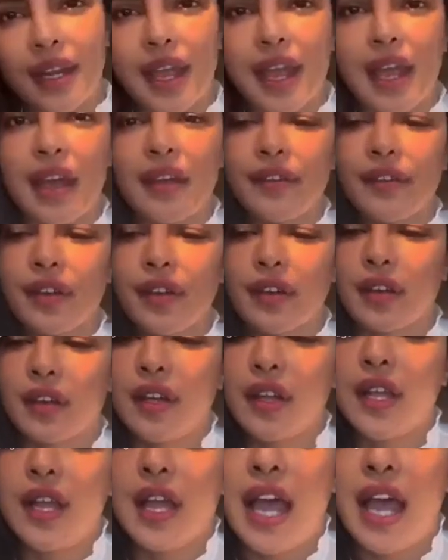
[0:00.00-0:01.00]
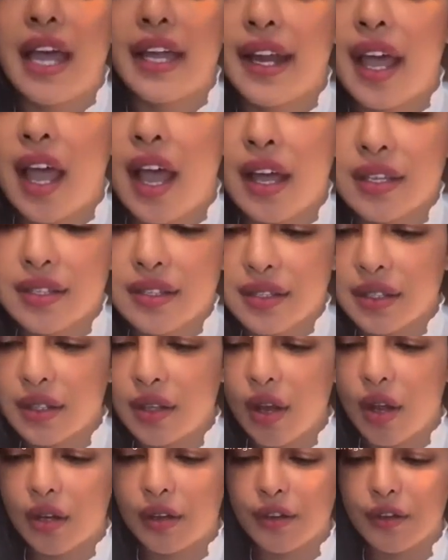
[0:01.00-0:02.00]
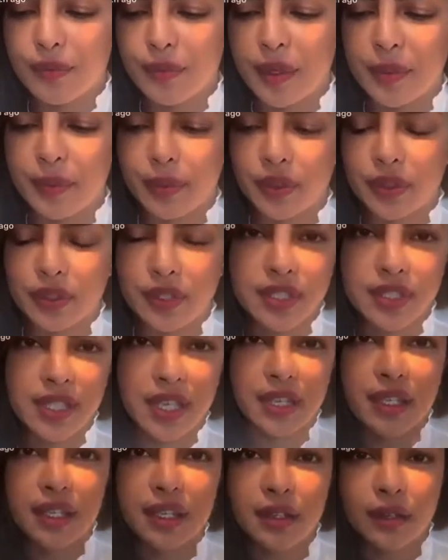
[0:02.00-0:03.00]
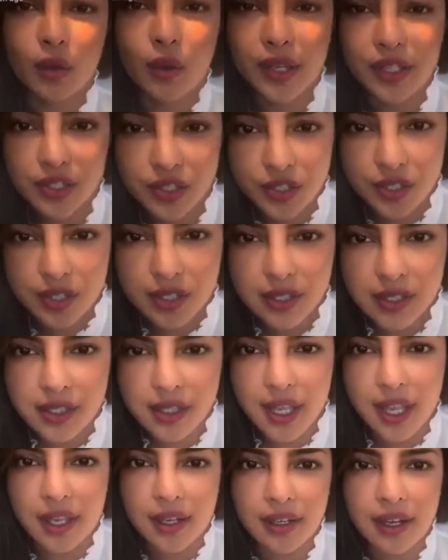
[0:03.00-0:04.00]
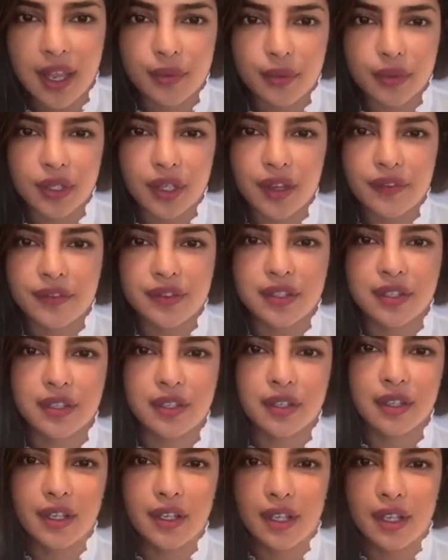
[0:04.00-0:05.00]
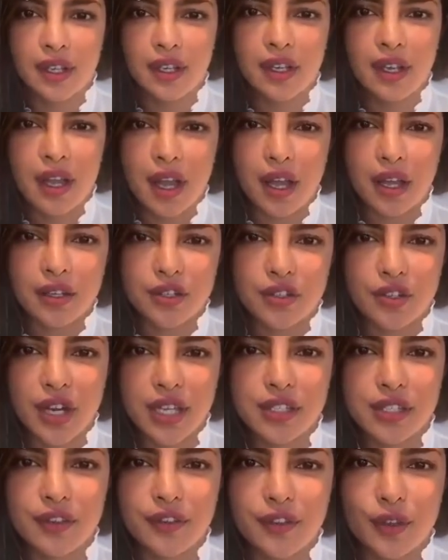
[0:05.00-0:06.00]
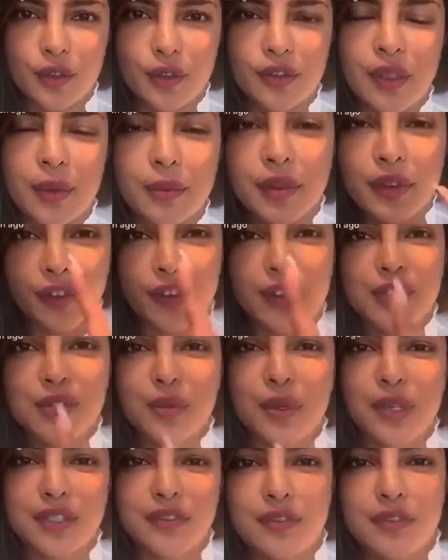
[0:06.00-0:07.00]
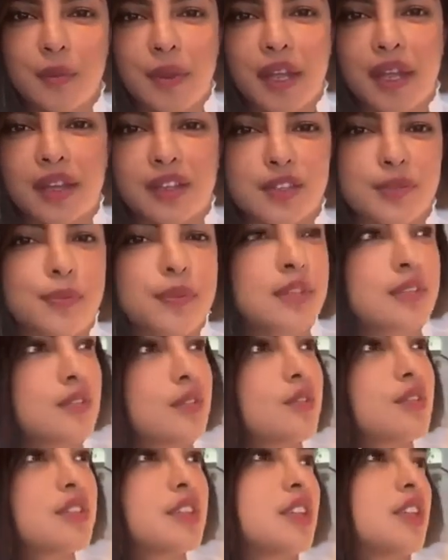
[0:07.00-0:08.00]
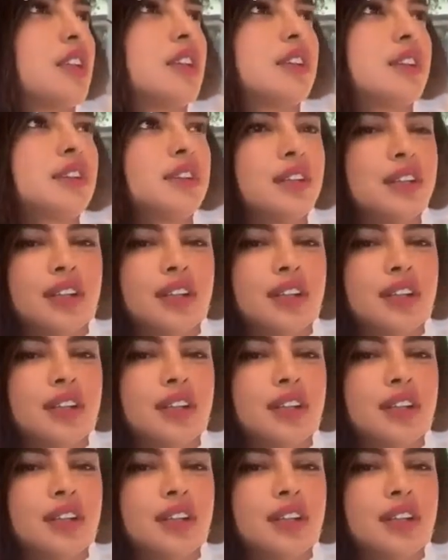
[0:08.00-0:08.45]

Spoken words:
I'd asked a lot of people to send in questions, and I would love to address a few of them. The first one is from my husband, who's here.